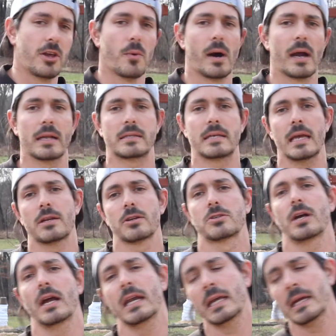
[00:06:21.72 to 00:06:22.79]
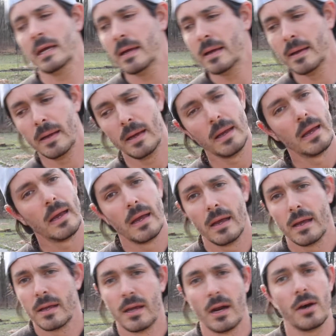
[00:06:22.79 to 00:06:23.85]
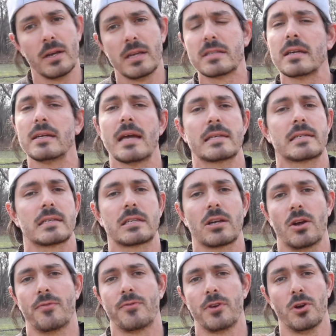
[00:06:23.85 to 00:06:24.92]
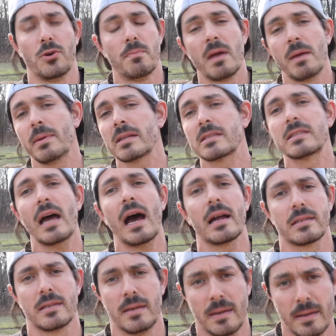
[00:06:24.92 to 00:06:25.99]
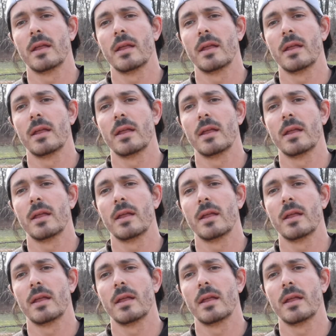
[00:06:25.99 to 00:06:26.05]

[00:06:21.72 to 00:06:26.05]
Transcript: you want to take your training? You know, is it necessary for you? Maybe it's not.